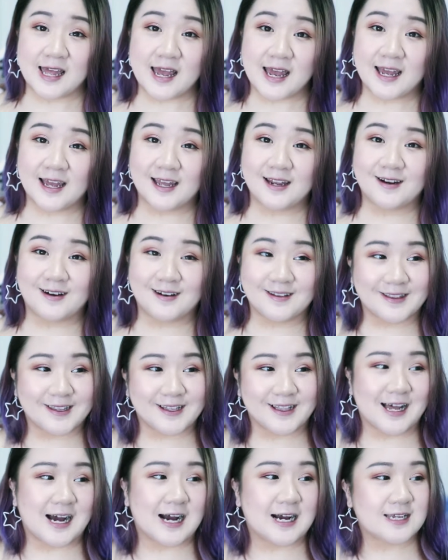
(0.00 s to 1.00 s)
than on
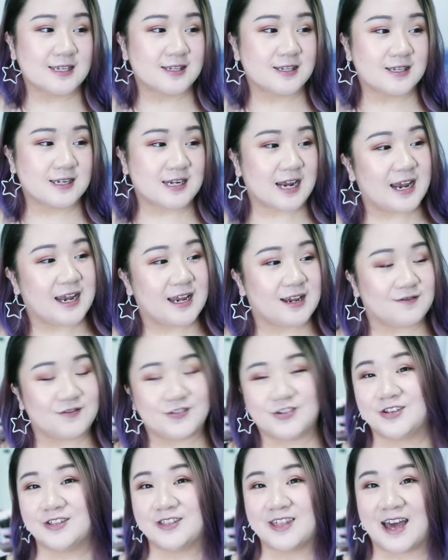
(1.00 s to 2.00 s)
the last day of
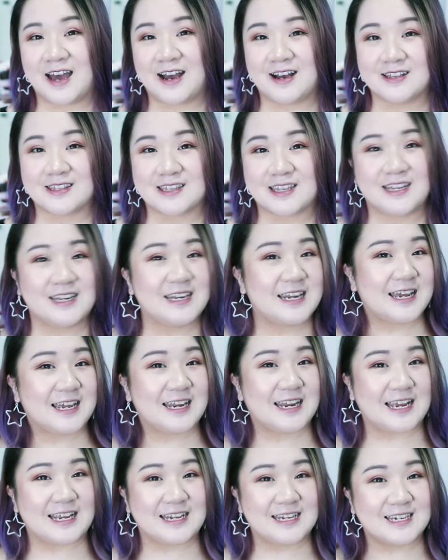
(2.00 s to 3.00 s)

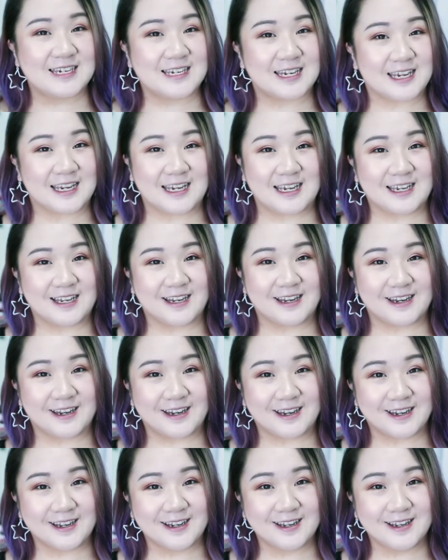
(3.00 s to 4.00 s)
2018.